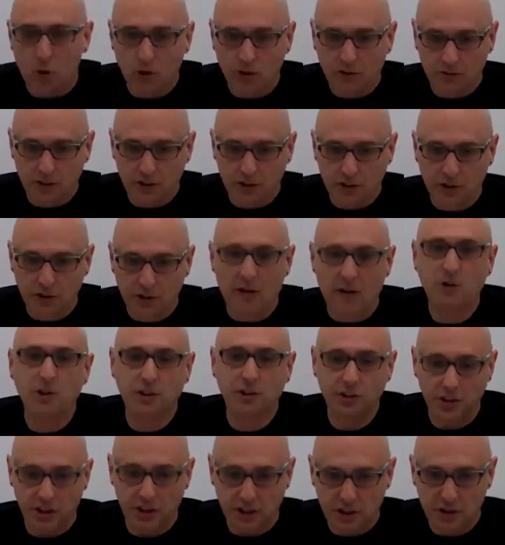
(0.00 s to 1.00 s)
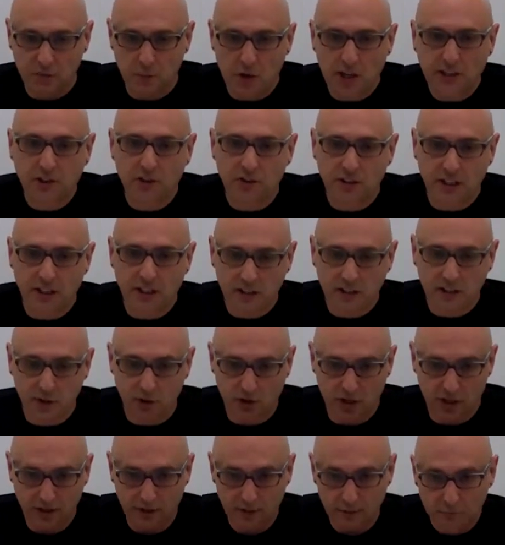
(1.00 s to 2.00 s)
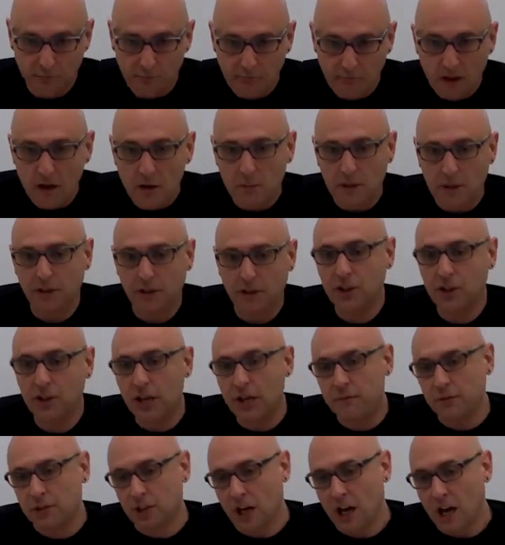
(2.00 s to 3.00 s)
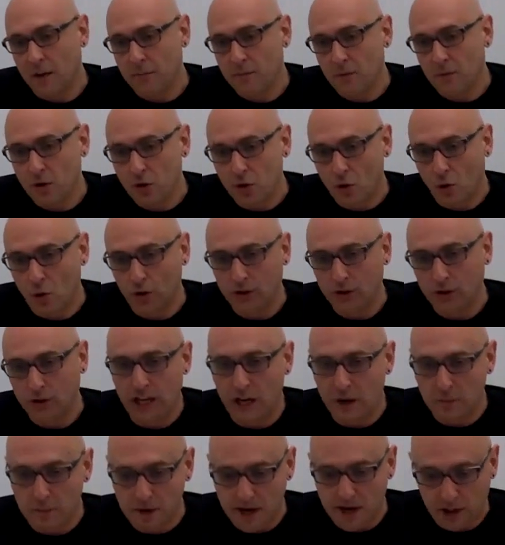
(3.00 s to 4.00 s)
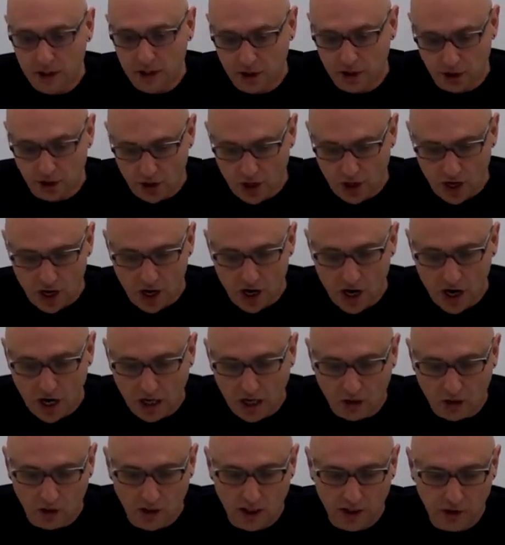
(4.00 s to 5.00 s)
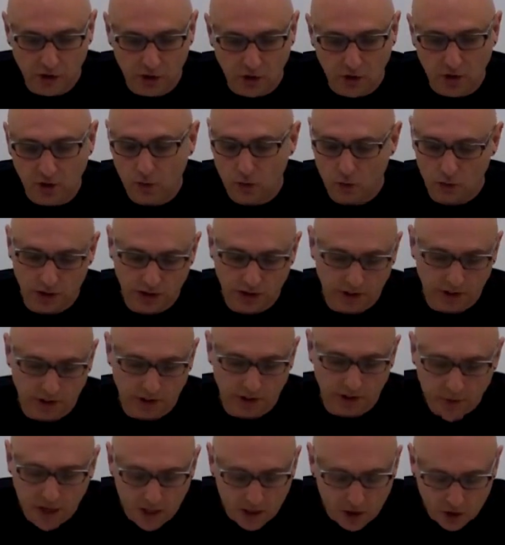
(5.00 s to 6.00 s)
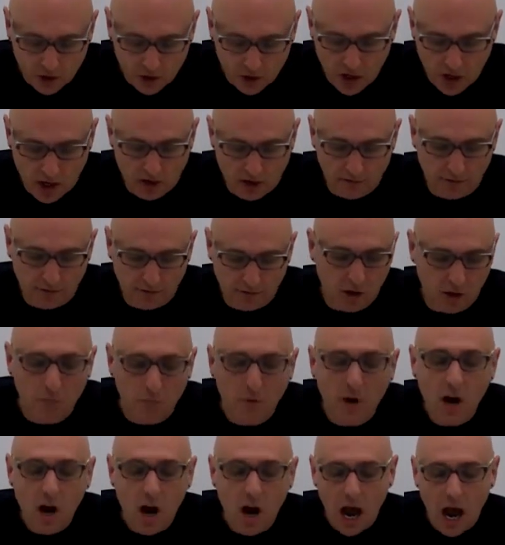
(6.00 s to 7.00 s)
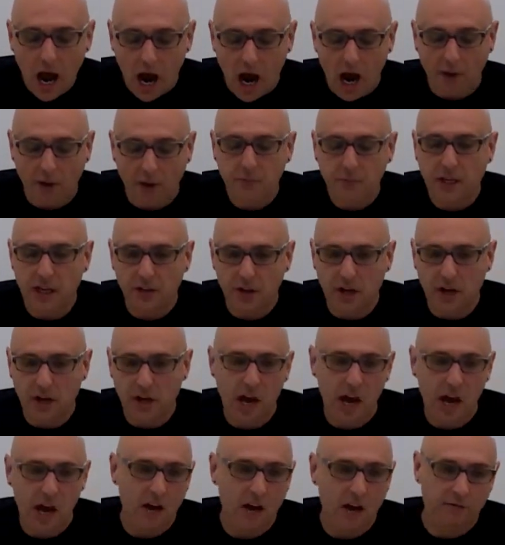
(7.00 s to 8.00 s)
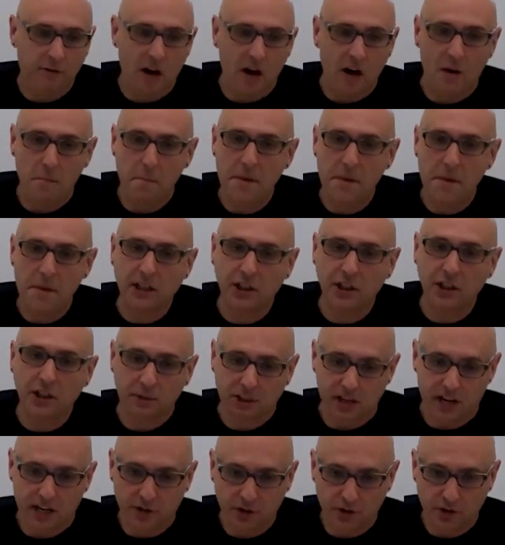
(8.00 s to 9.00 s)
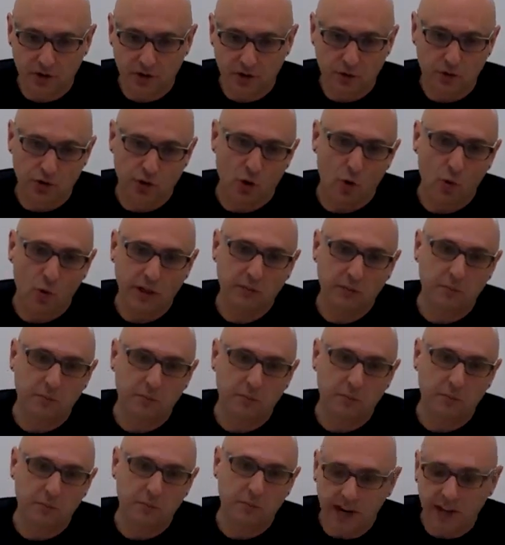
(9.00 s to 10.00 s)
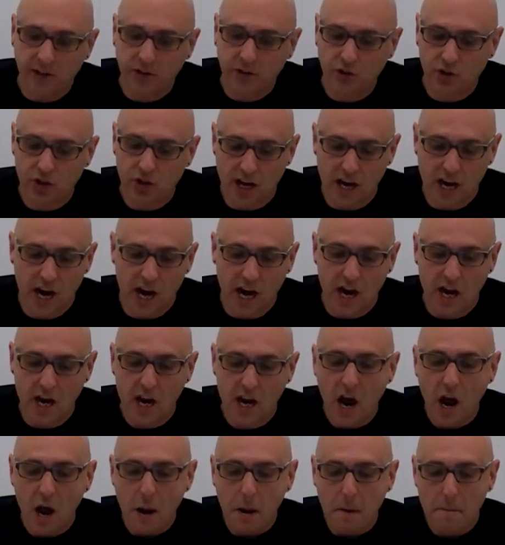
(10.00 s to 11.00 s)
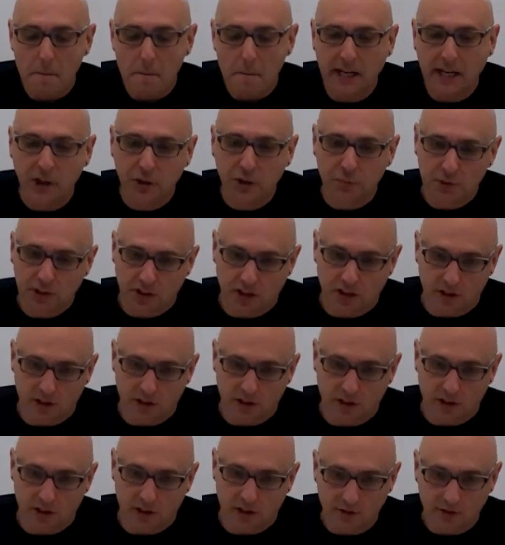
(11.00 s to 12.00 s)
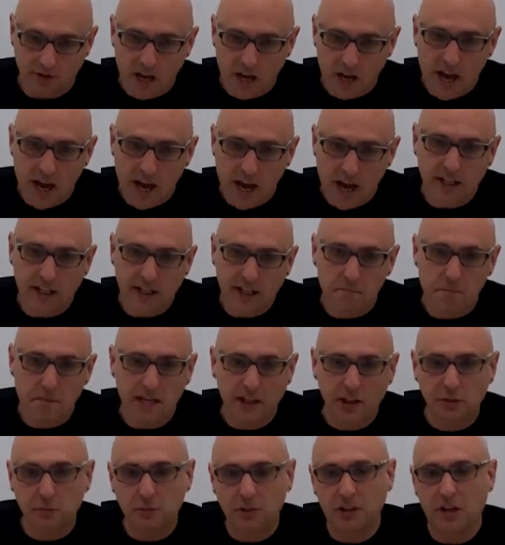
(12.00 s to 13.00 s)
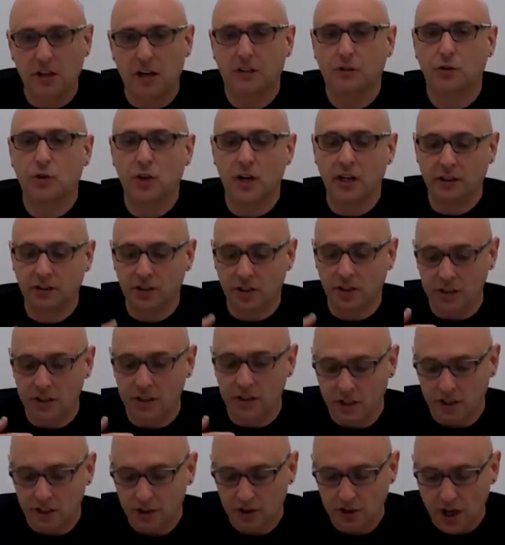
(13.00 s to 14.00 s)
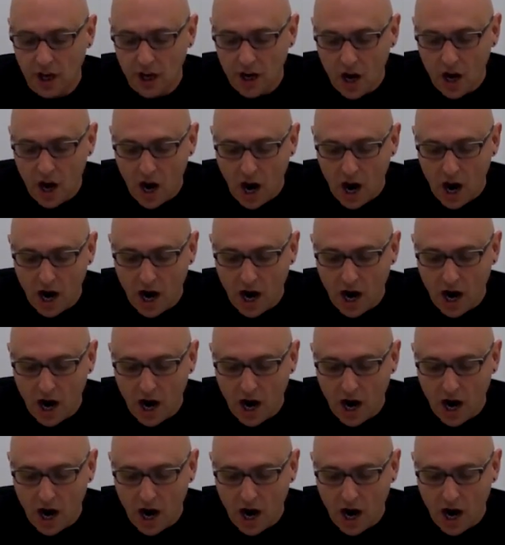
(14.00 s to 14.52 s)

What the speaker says: on all of the subjects expressed in that contract. But at the same time, your database cluster or database farm can have management access. So it provides a management contract, and that management contract is